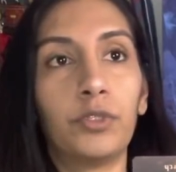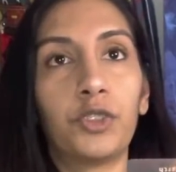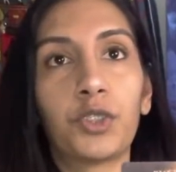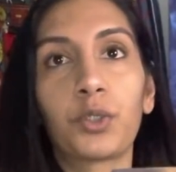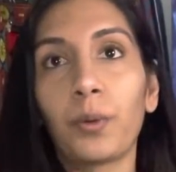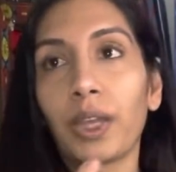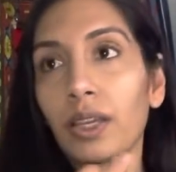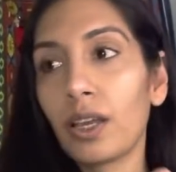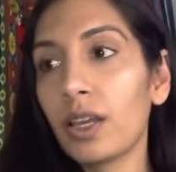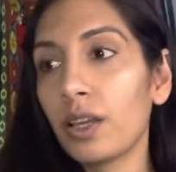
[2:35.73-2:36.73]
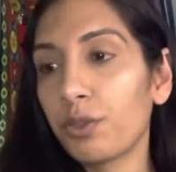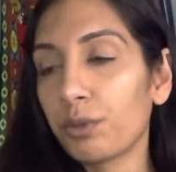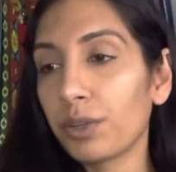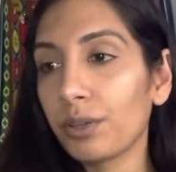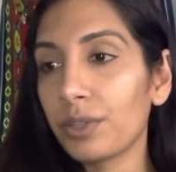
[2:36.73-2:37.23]
just going
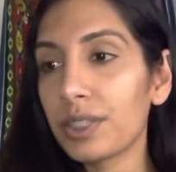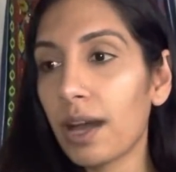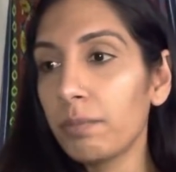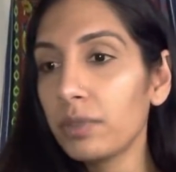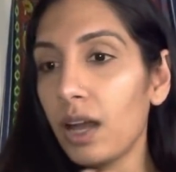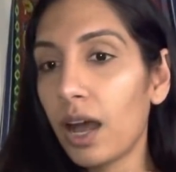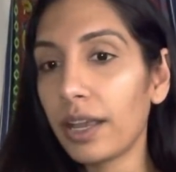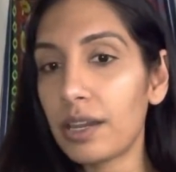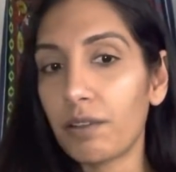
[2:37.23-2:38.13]
through some kind